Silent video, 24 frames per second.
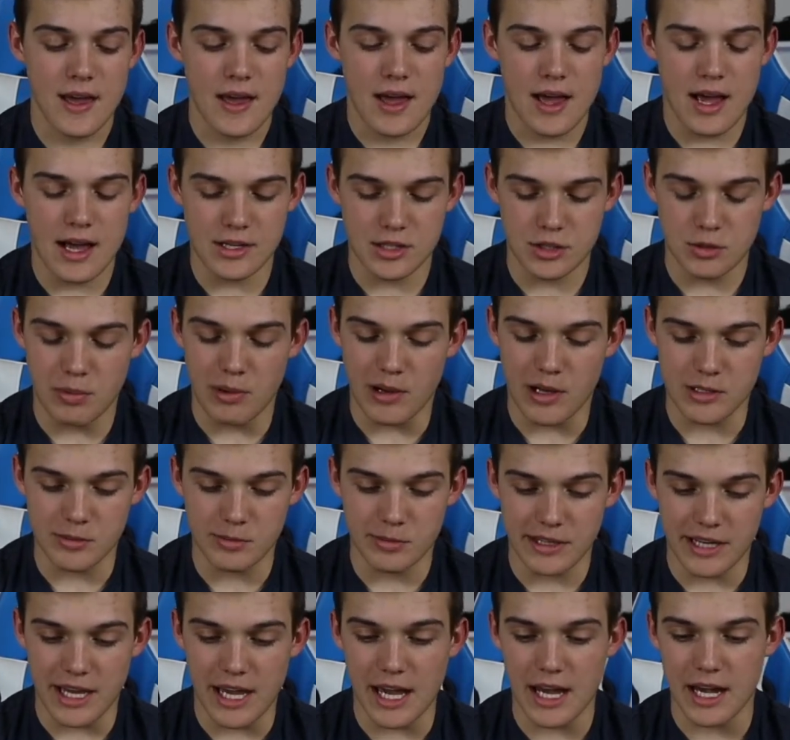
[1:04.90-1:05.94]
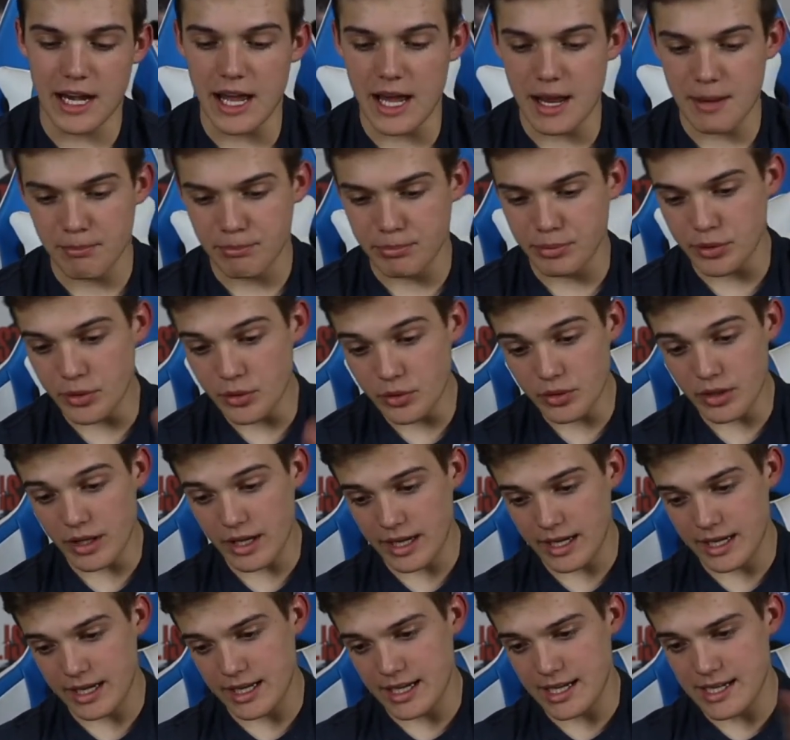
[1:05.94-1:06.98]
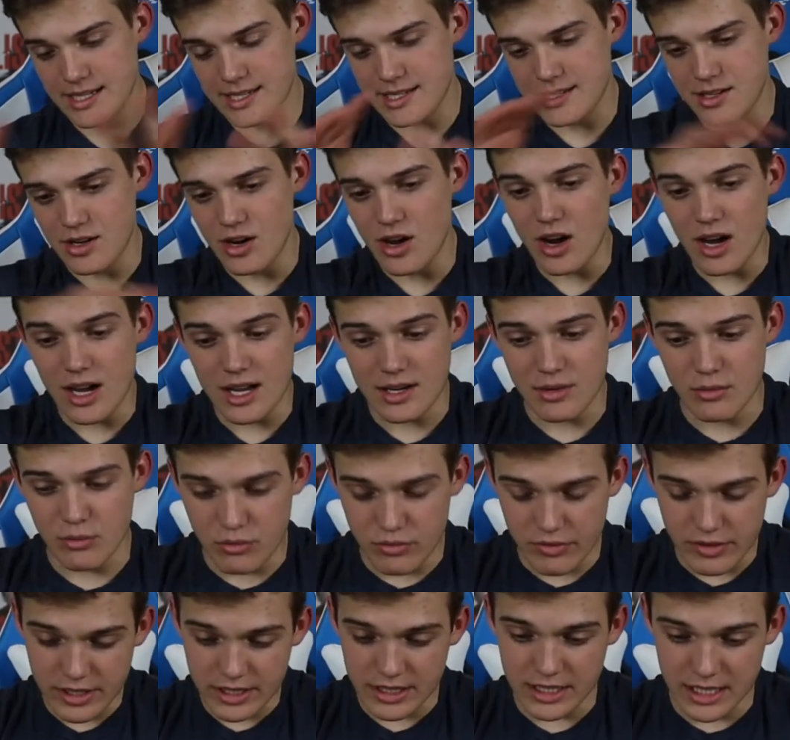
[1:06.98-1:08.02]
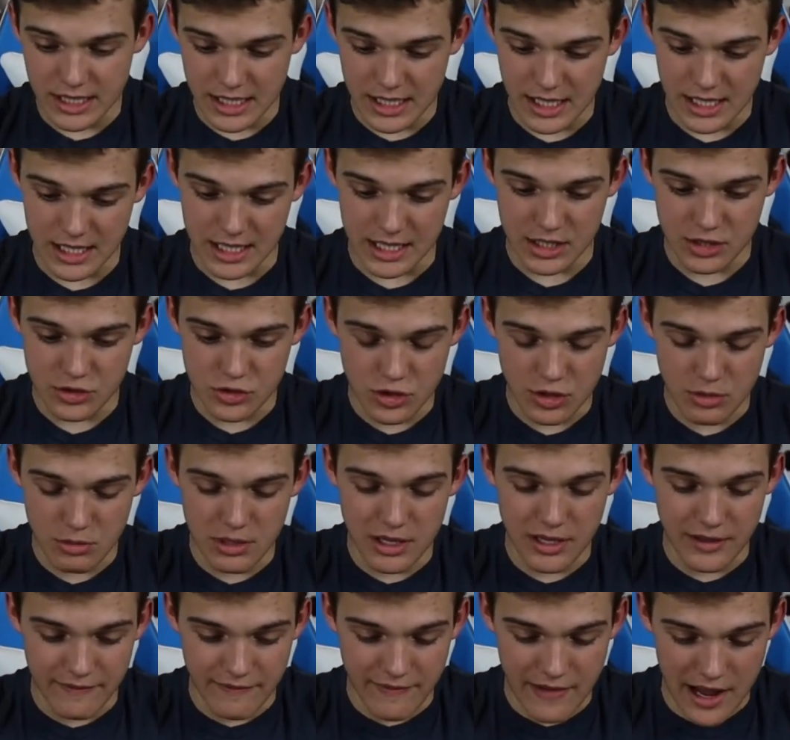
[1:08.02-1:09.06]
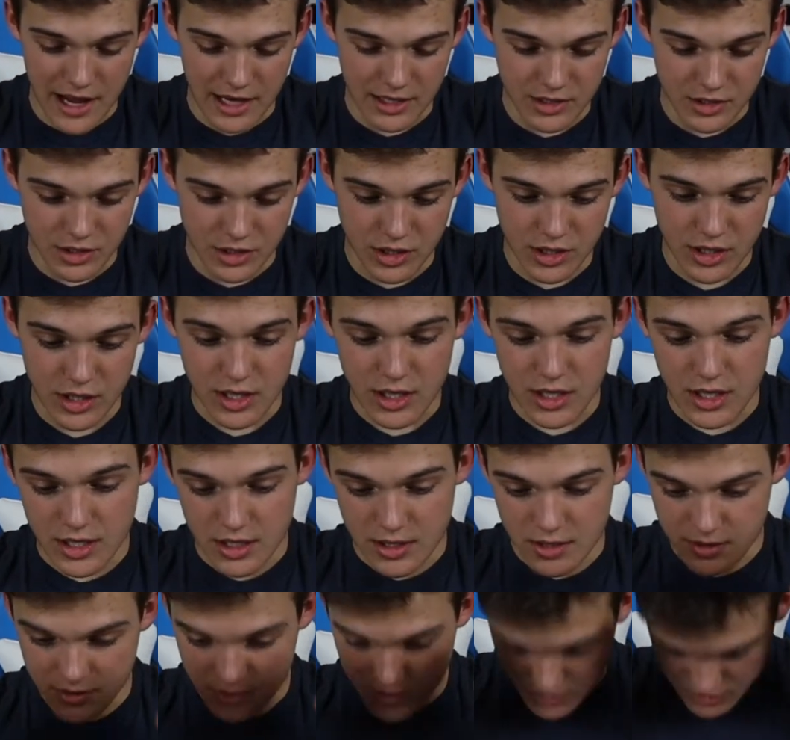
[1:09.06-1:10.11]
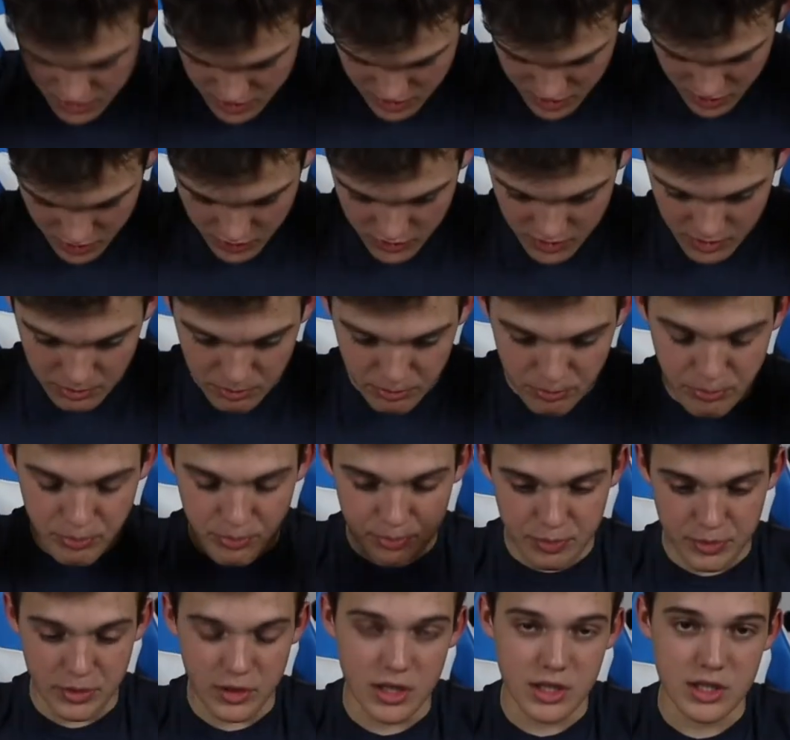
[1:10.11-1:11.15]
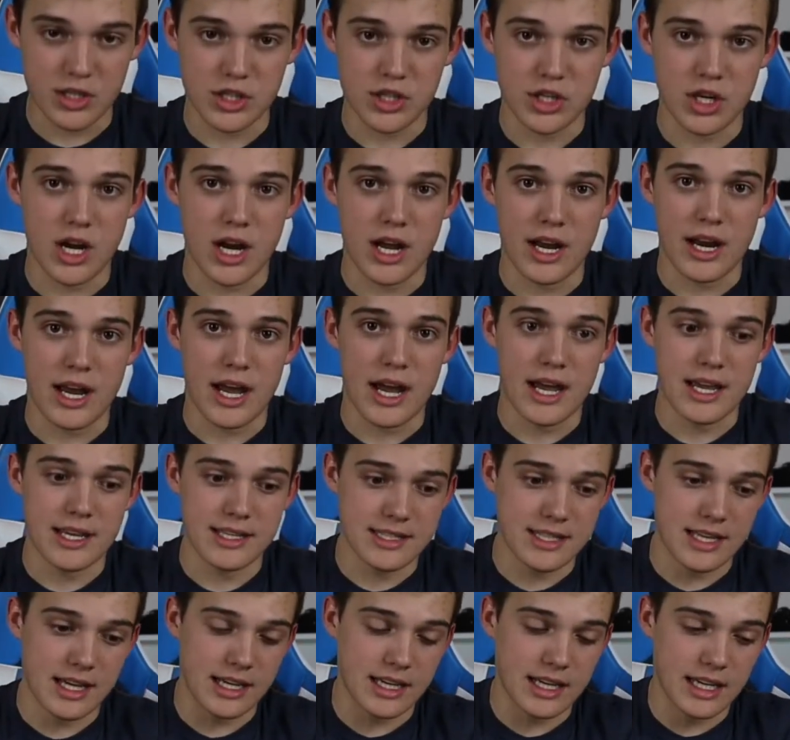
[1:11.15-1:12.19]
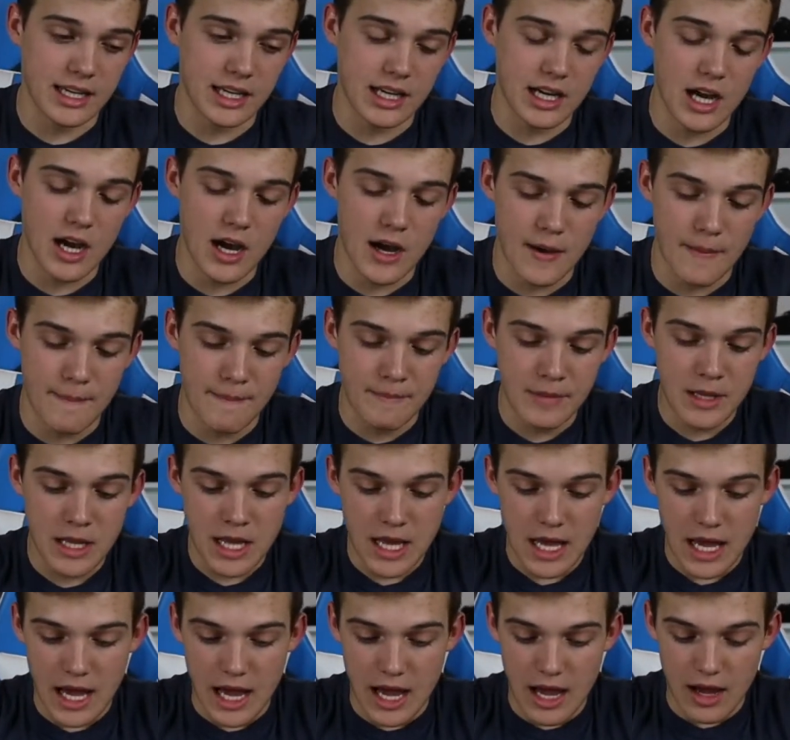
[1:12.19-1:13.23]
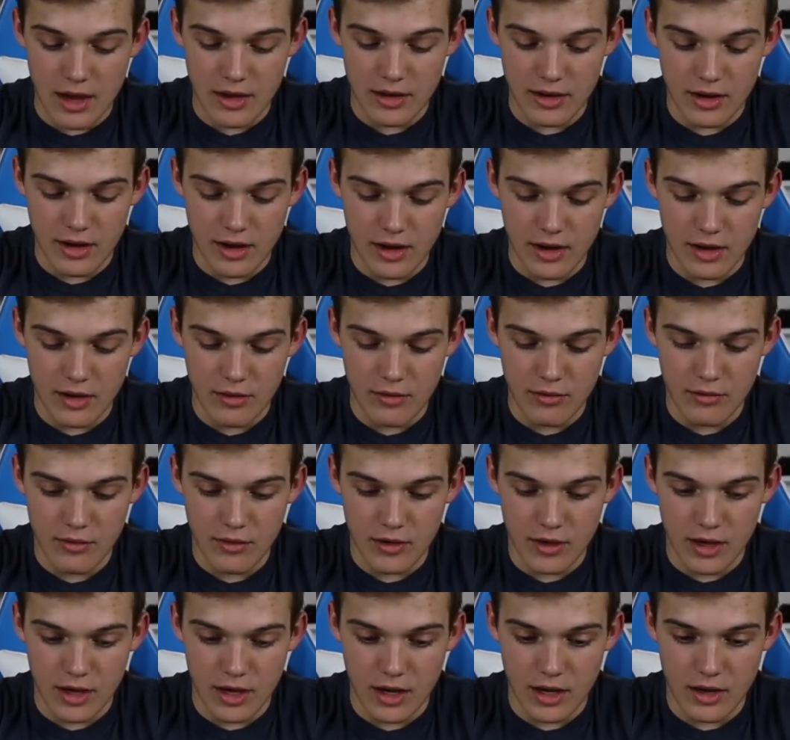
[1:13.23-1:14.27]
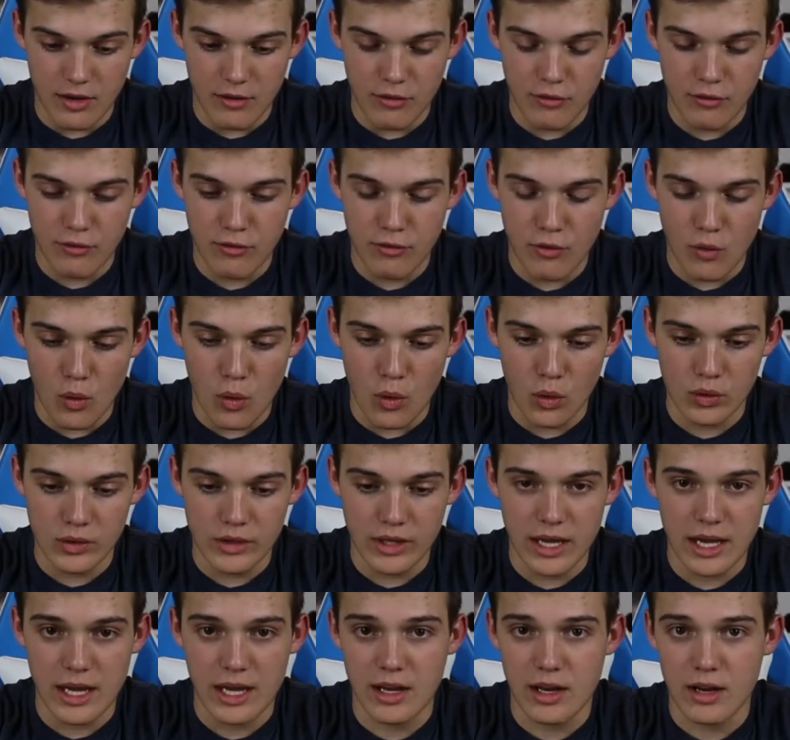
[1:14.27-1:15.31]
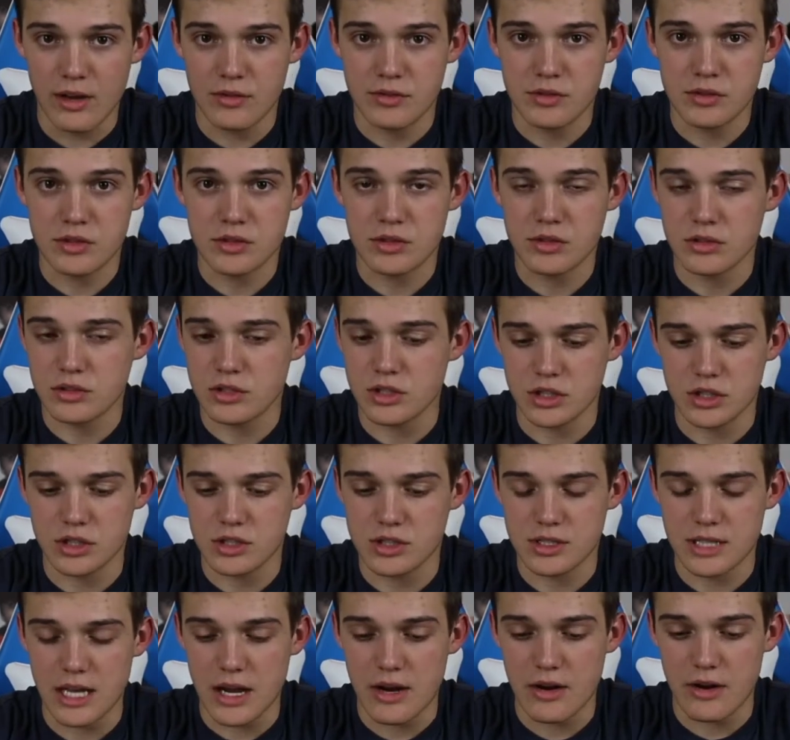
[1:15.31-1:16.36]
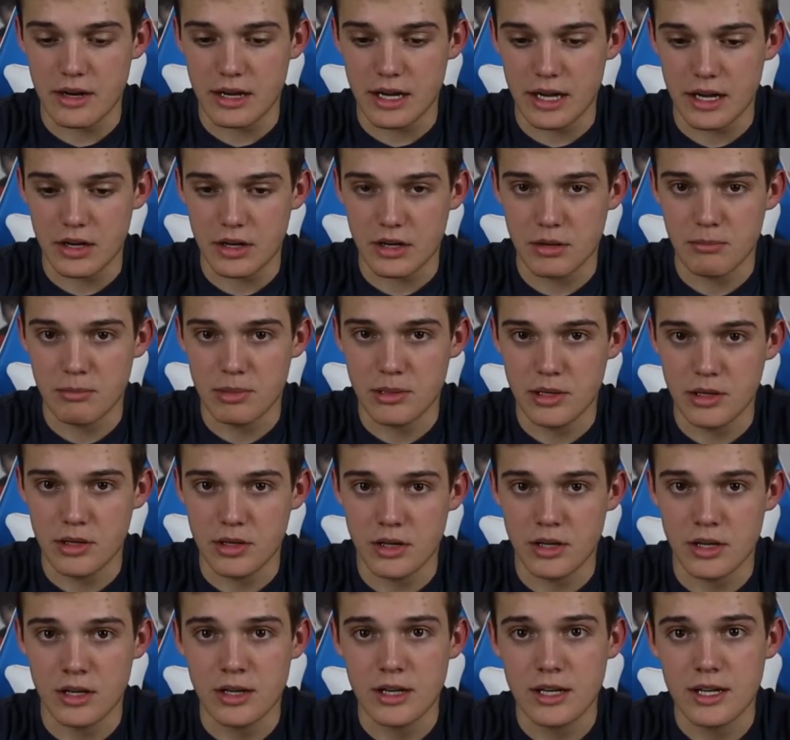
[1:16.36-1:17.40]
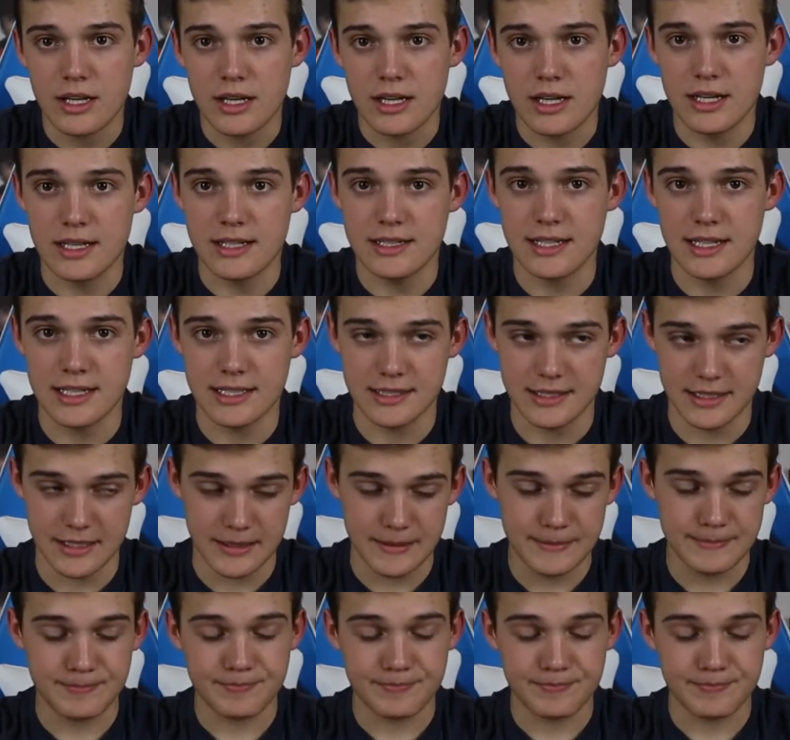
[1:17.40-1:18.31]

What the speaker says: as you possibly can. And blue light is not really a contributing factor to the bloodshot eyes that can come out of a full day of just staring at your computer intensely.